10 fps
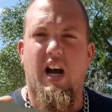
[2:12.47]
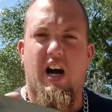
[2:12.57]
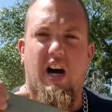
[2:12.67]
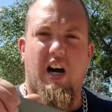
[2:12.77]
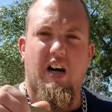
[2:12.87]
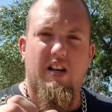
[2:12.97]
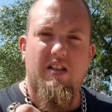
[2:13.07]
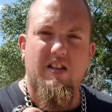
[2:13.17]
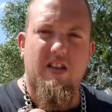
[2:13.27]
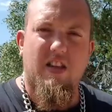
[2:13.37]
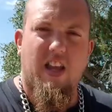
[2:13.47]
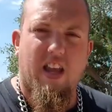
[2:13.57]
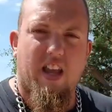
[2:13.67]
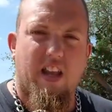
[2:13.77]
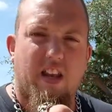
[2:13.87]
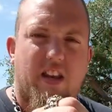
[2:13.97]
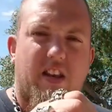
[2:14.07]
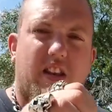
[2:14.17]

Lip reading: and